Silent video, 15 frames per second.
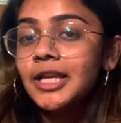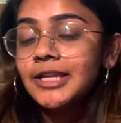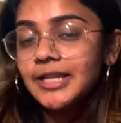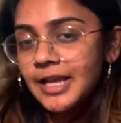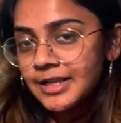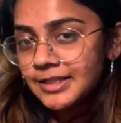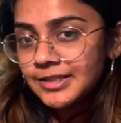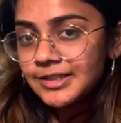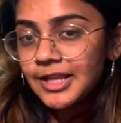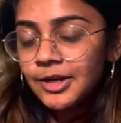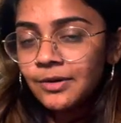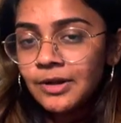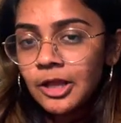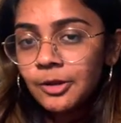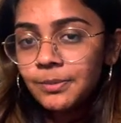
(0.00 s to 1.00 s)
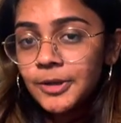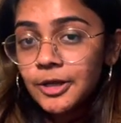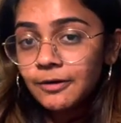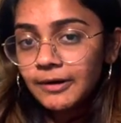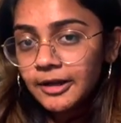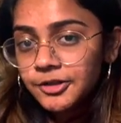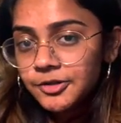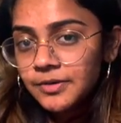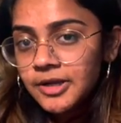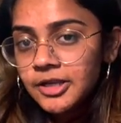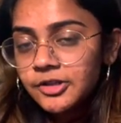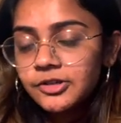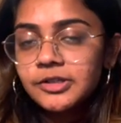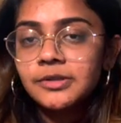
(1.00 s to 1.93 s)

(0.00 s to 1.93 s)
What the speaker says: yes, they don't help me graduate